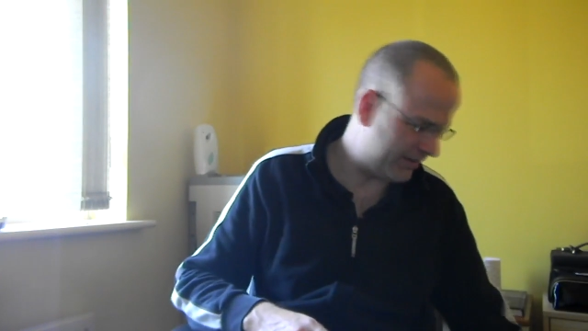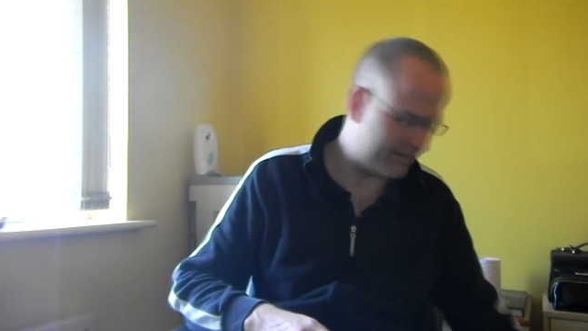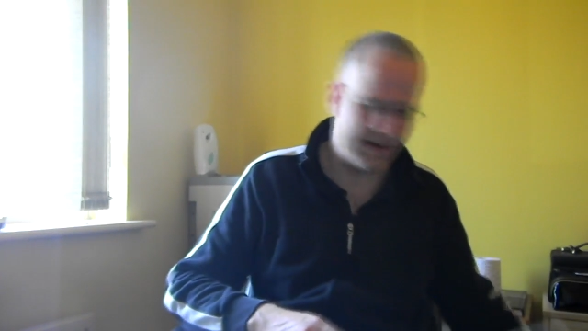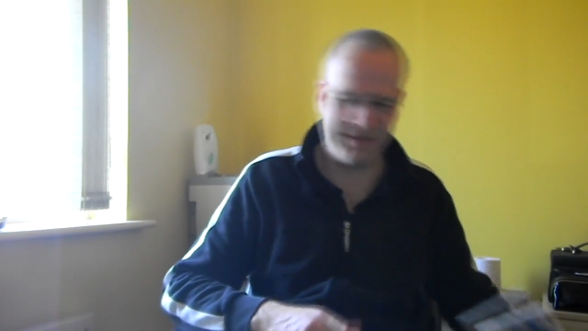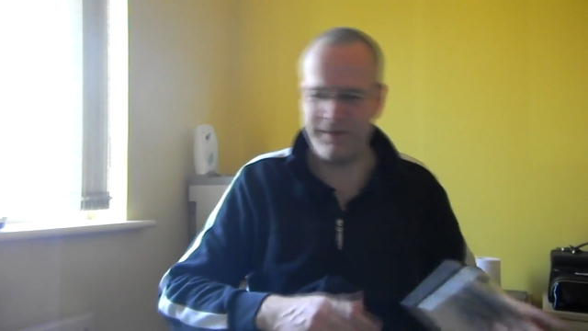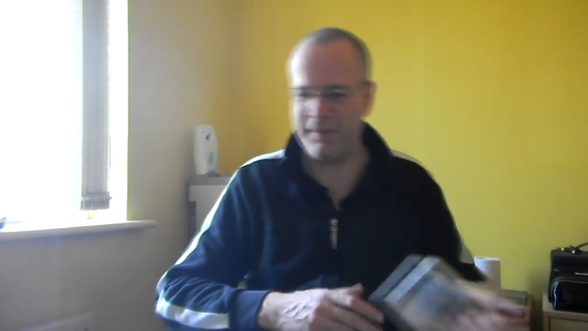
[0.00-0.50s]
that,
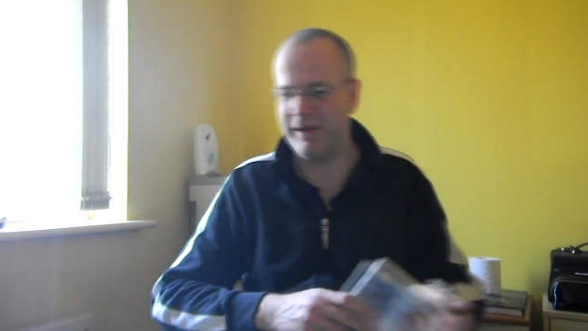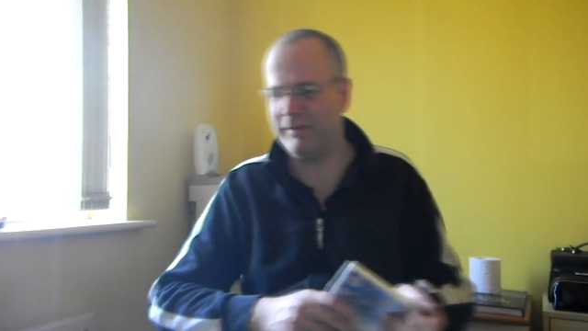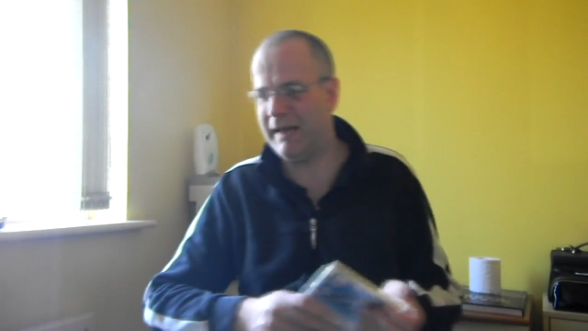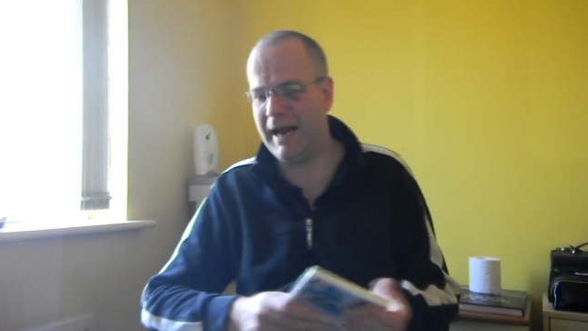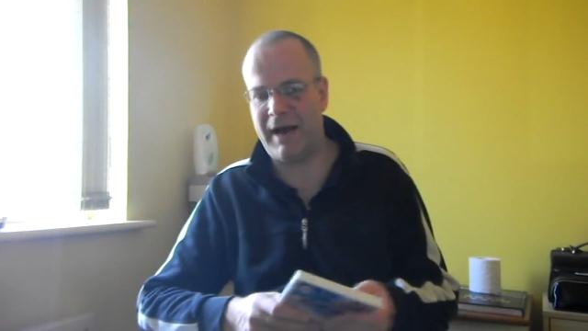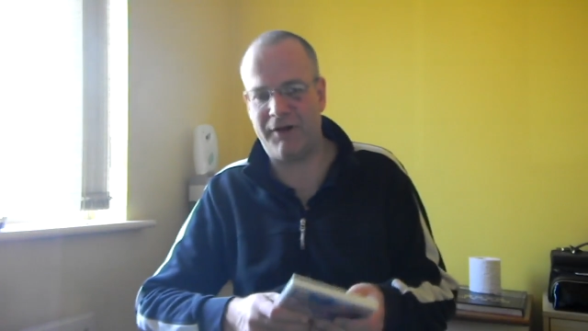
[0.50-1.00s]
saying it's a
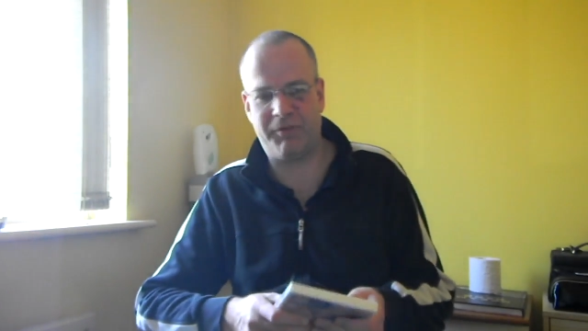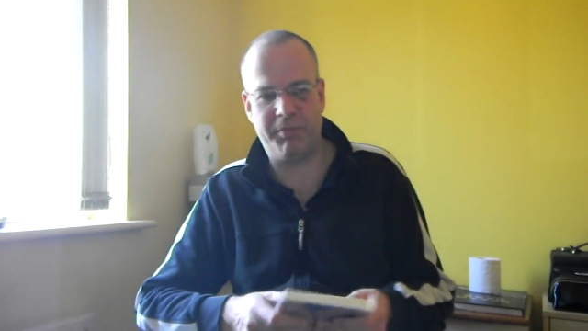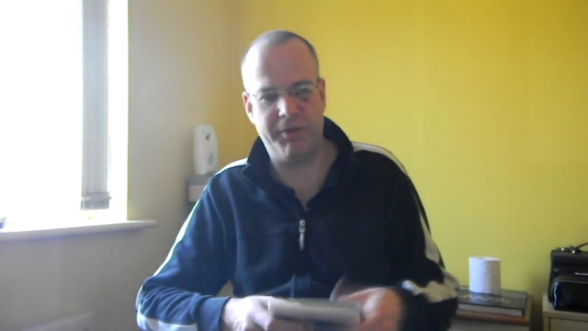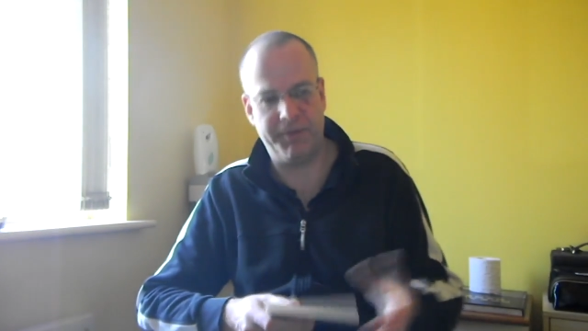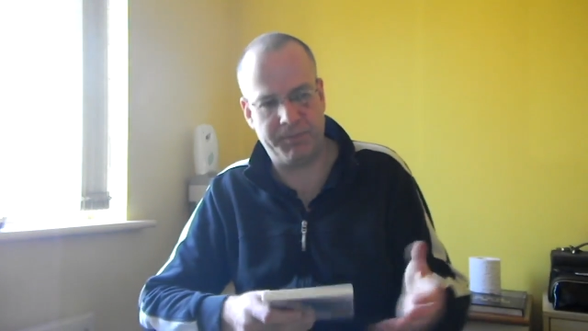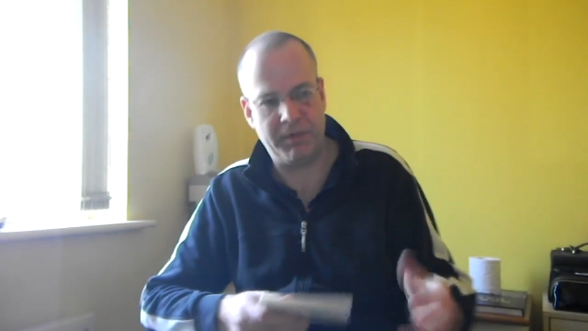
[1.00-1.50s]
bit
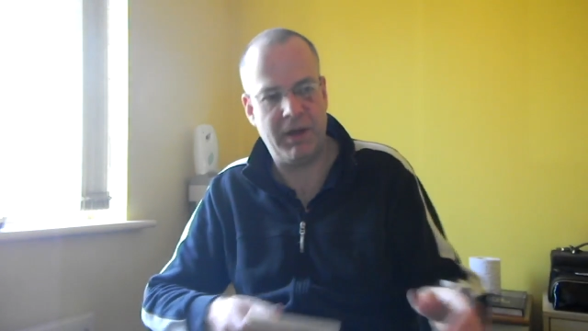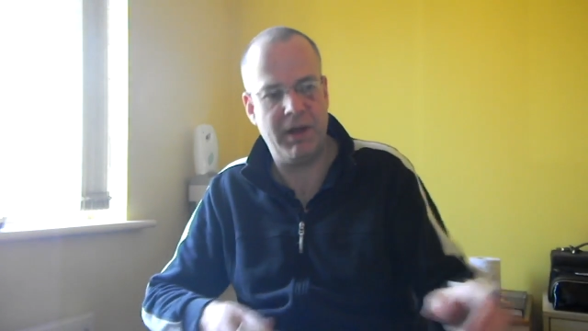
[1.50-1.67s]
gash, but